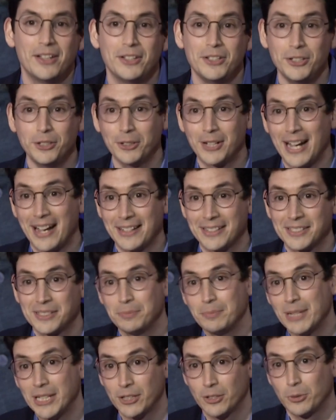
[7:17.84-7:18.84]
You guys
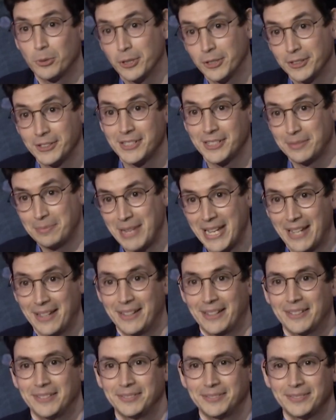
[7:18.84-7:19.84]
mean the world to me.